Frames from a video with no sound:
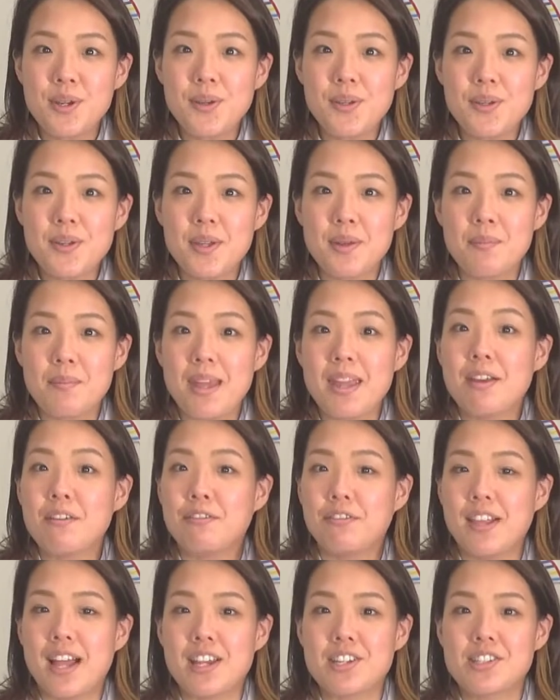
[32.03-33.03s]
you can make a
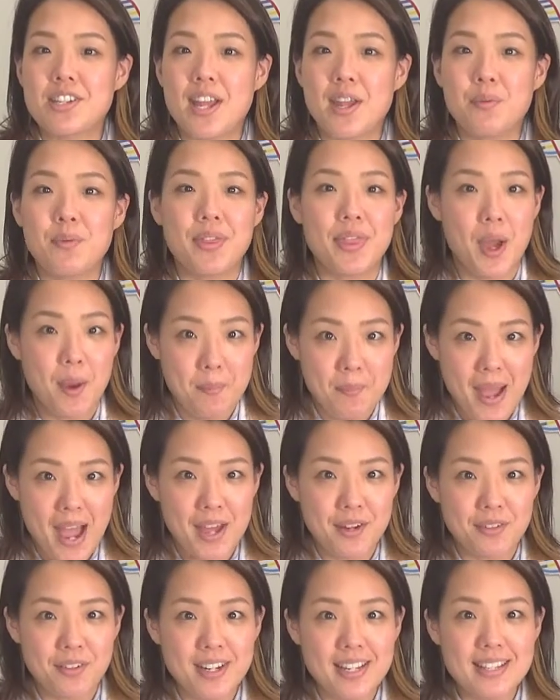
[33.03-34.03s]
flashlight without
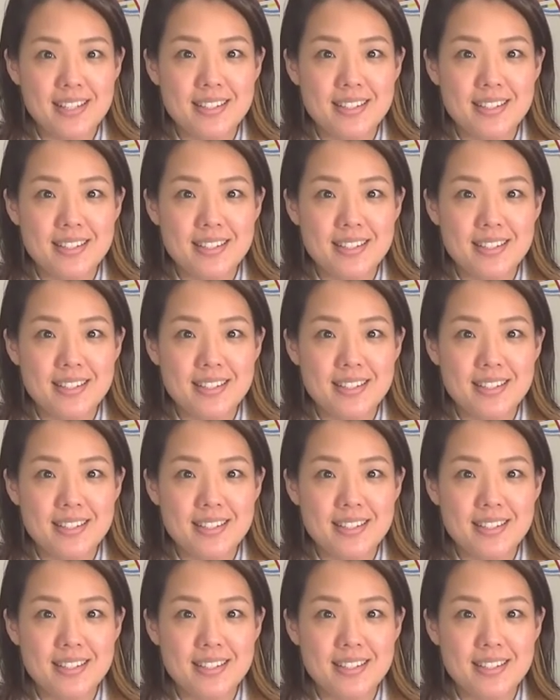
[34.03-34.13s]
batteries?